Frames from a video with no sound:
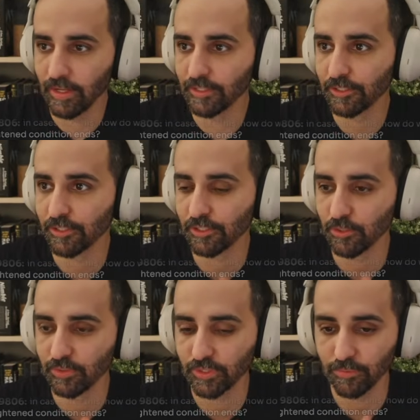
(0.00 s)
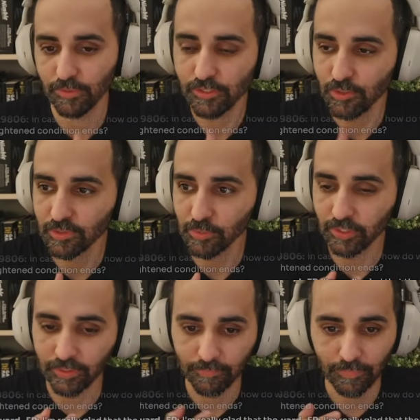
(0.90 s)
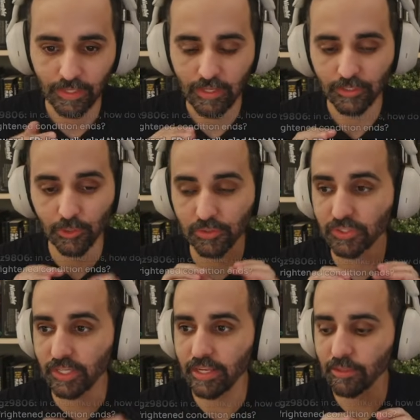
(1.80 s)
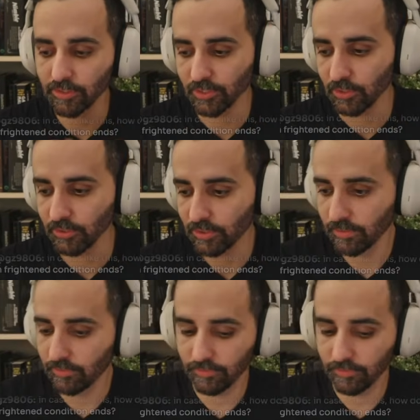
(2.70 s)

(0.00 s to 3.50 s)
Just doing some cooking. So seeing the result.